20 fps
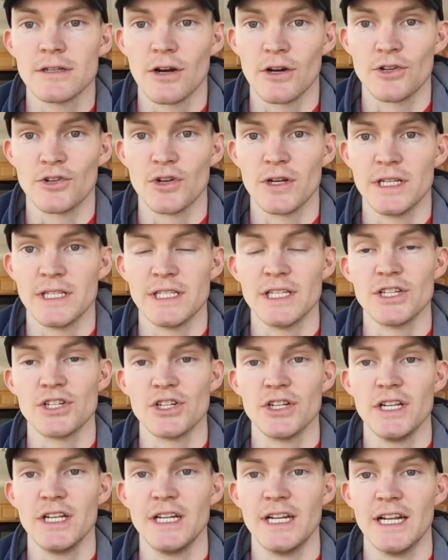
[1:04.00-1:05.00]
are
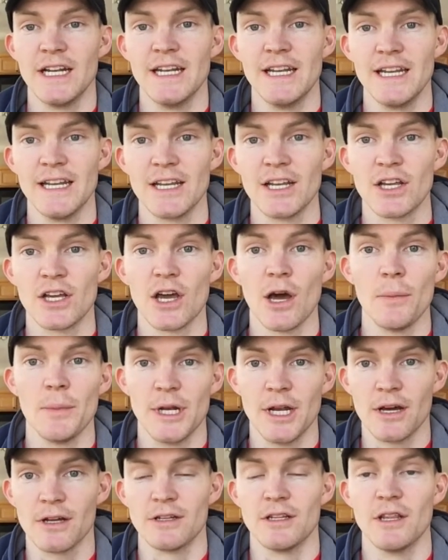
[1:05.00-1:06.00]
transitioning and
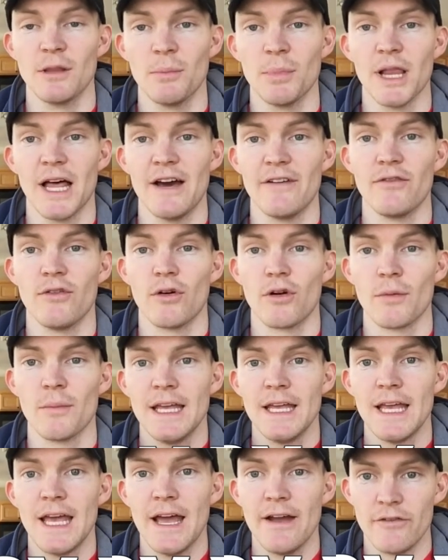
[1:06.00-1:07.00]
coming onto the platform
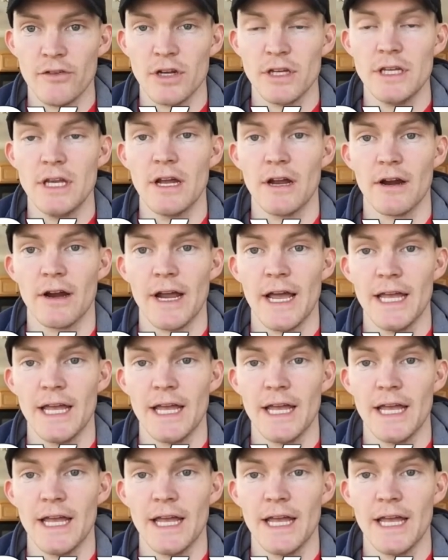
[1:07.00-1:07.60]
every year.